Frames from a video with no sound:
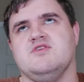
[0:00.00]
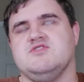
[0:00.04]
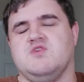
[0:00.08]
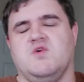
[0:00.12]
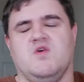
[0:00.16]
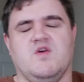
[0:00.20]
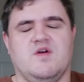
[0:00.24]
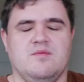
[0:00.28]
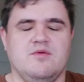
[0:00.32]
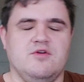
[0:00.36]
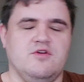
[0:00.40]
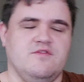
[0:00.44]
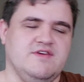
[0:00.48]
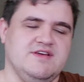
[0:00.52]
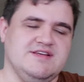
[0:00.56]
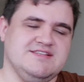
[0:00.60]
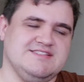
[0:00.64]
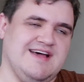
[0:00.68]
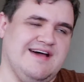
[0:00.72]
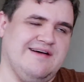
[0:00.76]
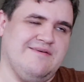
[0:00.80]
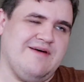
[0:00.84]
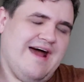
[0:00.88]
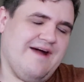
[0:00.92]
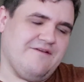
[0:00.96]
horror movies,
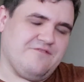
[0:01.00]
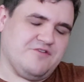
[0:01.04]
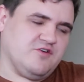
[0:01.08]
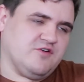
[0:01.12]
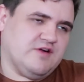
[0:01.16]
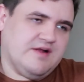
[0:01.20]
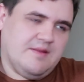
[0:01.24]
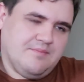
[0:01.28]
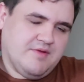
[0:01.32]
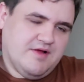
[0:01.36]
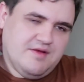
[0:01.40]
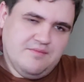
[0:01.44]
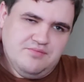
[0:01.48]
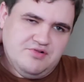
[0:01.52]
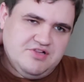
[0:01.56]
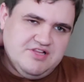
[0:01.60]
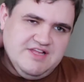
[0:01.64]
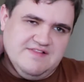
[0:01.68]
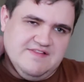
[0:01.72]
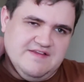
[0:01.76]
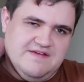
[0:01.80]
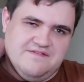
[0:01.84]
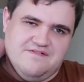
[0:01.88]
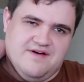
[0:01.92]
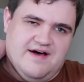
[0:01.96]
after it, I'm
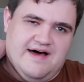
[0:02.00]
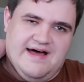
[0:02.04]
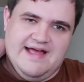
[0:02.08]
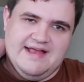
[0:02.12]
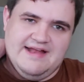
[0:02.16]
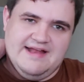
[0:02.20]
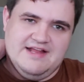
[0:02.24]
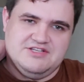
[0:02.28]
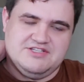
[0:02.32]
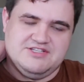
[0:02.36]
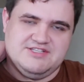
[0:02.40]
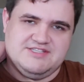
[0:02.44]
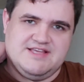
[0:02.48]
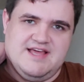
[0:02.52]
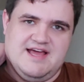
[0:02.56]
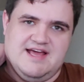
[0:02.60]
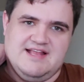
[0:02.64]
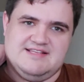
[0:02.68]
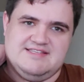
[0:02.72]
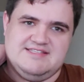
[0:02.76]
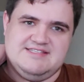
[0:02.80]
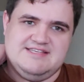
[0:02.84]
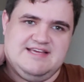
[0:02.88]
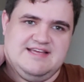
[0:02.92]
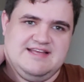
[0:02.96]
completely fine. I just kind
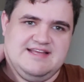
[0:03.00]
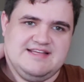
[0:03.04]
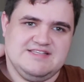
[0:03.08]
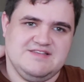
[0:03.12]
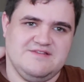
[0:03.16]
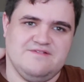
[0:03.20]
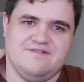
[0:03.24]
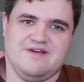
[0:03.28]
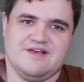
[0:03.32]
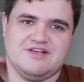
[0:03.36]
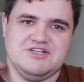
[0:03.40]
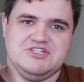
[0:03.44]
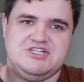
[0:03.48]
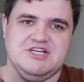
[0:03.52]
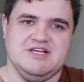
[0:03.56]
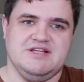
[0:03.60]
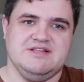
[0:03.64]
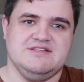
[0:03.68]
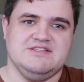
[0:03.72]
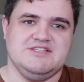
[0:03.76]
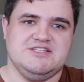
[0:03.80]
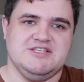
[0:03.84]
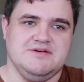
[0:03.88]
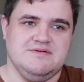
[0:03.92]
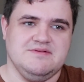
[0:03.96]
of see it as
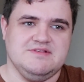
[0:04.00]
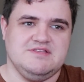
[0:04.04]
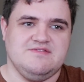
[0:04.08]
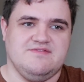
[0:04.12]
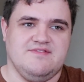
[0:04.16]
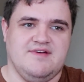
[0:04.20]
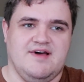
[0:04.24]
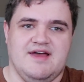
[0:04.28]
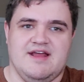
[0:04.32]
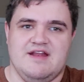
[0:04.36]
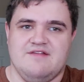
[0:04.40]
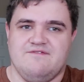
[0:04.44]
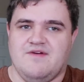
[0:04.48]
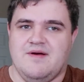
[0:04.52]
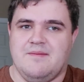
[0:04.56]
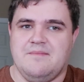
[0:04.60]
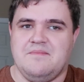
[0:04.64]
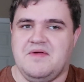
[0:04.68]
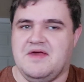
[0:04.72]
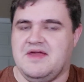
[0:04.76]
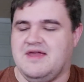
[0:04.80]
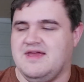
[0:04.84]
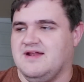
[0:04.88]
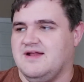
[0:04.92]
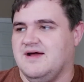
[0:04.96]
fiction, so it's fine. If I'm
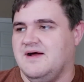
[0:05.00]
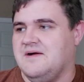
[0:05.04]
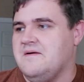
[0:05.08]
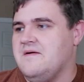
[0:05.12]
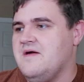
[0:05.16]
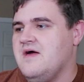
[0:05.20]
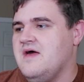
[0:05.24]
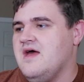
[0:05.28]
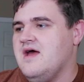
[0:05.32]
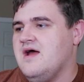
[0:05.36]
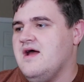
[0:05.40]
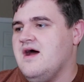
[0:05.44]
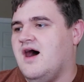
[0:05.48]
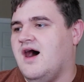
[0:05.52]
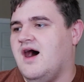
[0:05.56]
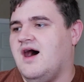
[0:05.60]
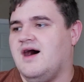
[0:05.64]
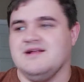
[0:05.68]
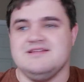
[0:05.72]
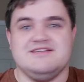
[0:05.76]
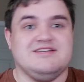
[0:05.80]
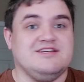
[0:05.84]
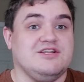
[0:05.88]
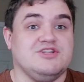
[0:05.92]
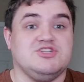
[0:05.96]
like in a
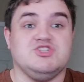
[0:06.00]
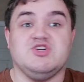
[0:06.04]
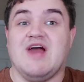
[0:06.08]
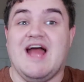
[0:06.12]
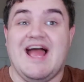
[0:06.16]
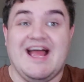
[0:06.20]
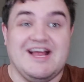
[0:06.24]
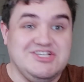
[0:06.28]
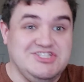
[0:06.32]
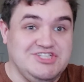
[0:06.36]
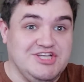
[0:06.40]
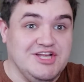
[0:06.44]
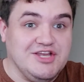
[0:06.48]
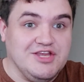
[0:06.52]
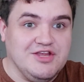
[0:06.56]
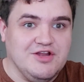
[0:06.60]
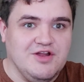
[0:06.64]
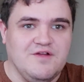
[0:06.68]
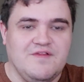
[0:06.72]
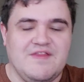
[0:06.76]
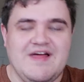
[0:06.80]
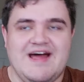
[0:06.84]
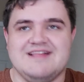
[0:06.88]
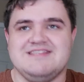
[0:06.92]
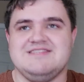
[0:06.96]
haunted
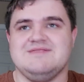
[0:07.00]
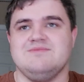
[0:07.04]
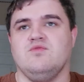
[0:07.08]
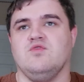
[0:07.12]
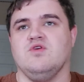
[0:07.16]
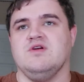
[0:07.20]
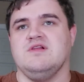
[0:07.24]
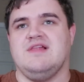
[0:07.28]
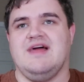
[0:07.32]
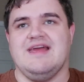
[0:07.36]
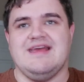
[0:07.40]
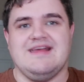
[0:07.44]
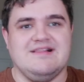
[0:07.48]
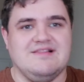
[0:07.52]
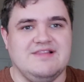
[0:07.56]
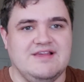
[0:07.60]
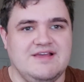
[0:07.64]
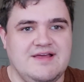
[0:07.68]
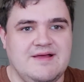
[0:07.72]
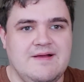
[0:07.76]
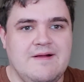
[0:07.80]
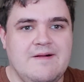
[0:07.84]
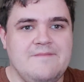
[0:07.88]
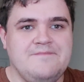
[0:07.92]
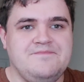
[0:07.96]
attraction, that's more
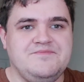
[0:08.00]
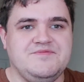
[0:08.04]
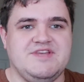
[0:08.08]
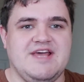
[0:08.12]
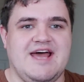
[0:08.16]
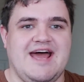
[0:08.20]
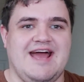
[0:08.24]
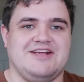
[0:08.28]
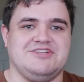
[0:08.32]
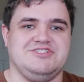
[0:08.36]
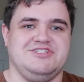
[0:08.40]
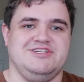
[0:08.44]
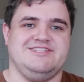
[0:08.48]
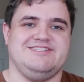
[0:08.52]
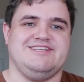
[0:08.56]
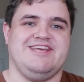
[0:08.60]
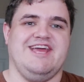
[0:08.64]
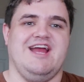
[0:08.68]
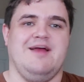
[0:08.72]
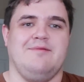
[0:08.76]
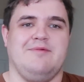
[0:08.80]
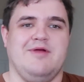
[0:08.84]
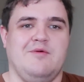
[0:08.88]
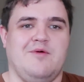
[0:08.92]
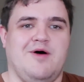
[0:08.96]
likely to actually
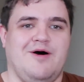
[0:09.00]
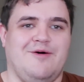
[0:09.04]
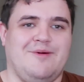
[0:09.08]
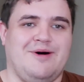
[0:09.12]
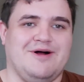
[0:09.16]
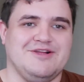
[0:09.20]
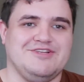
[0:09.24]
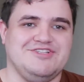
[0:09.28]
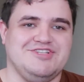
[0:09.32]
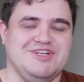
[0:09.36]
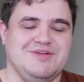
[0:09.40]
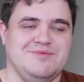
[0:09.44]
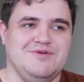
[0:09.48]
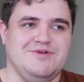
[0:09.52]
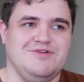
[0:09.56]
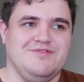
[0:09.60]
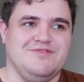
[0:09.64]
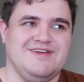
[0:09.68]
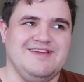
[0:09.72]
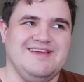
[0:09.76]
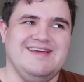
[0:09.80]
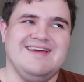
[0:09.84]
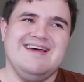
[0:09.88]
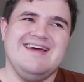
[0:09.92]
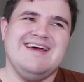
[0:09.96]
scare me while watching a
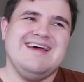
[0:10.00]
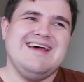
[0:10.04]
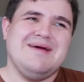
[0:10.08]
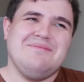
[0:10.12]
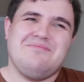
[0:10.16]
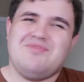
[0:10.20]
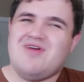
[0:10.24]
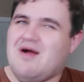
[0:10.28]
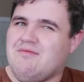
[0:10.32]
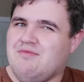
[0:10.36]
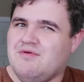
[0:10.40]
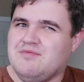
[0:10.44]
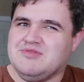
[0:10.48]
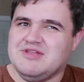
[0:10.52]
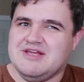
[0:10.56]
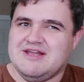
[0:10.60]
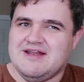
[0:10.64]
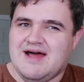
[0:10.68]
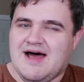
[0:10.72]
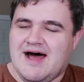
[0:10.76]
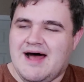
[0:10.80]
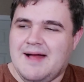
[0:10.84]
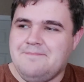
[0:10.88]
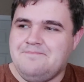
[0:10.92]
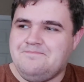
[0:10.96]
movie. Probably
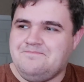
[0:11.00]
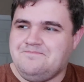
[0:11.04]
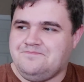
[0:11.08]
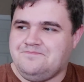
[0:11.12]
not.